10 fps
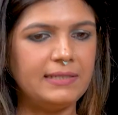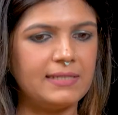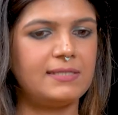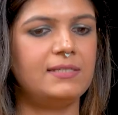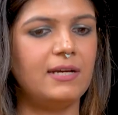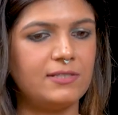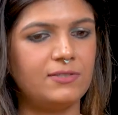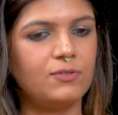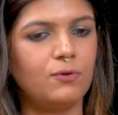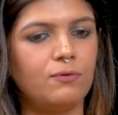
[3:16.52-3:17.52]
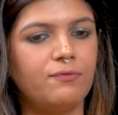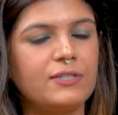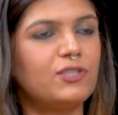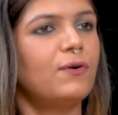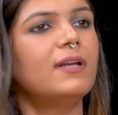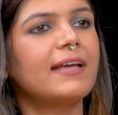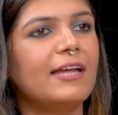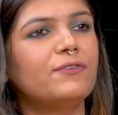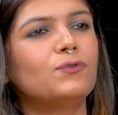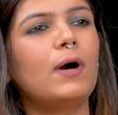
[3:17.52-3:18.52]
Yes. So first of all,
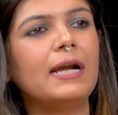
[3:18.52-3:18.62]
again, you have to